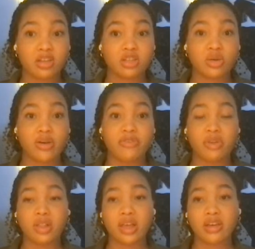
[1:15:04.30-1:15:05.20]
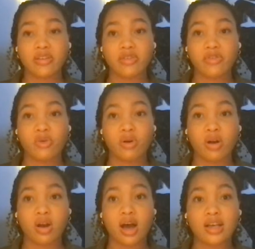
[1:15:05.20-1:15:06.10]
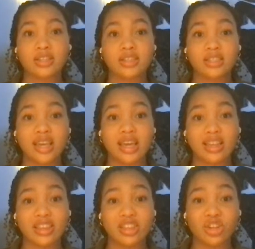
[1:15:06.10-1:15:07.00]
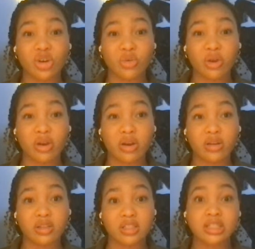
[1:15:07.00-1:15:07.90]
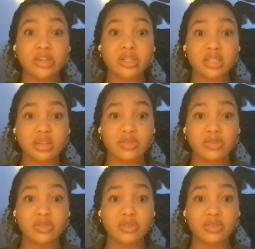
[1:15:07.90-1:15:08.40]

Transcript: So I feel like for us to take this career seriously,